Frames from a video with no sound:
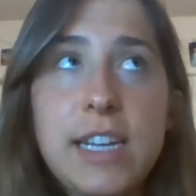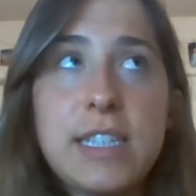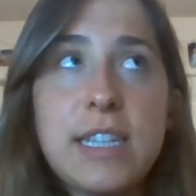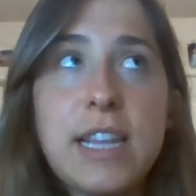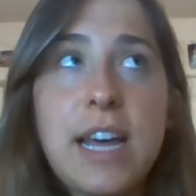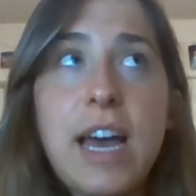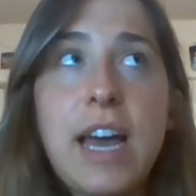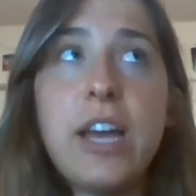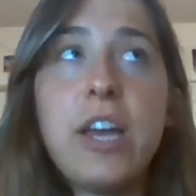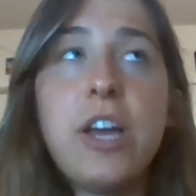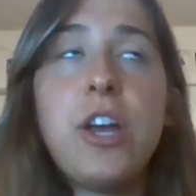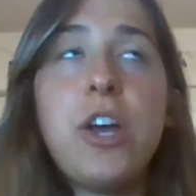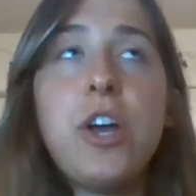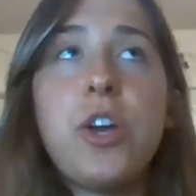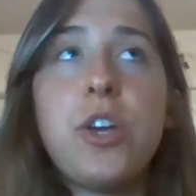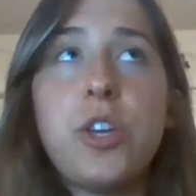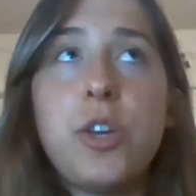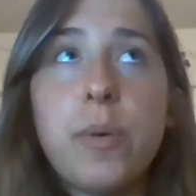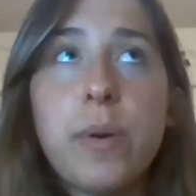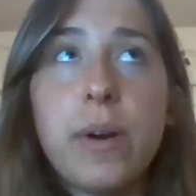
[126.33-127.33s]
is that
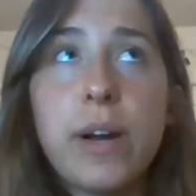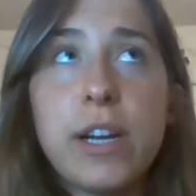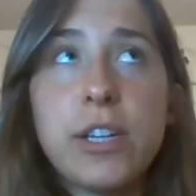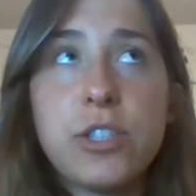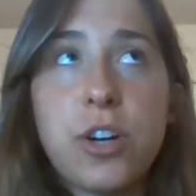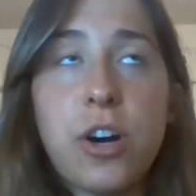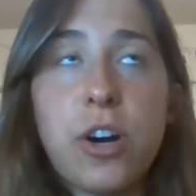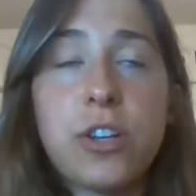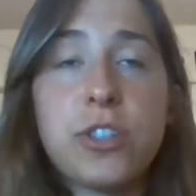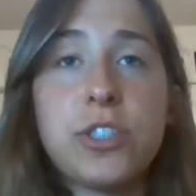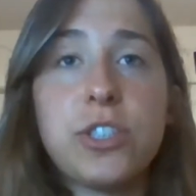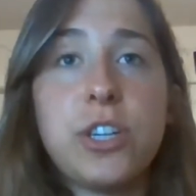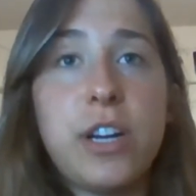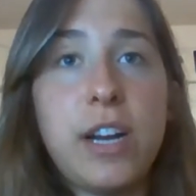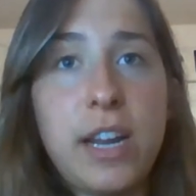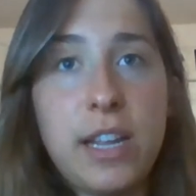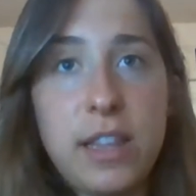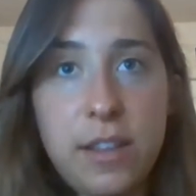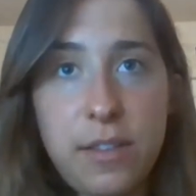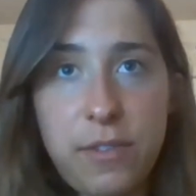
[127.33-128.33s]
you are a doctor
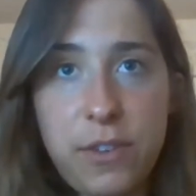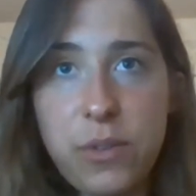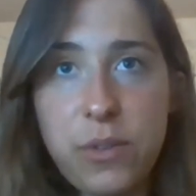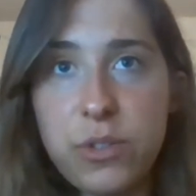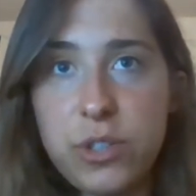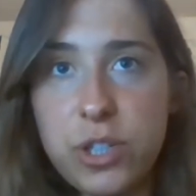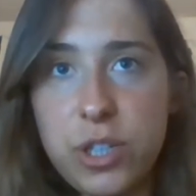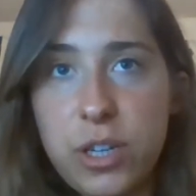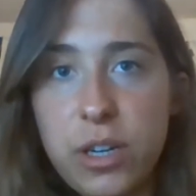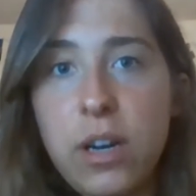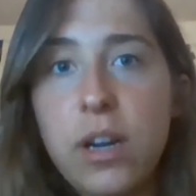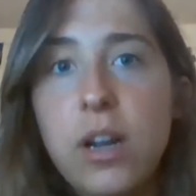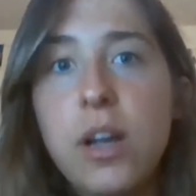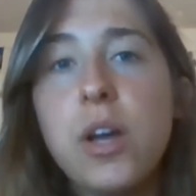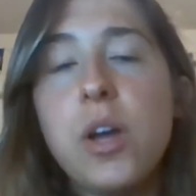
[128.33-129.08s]
in the future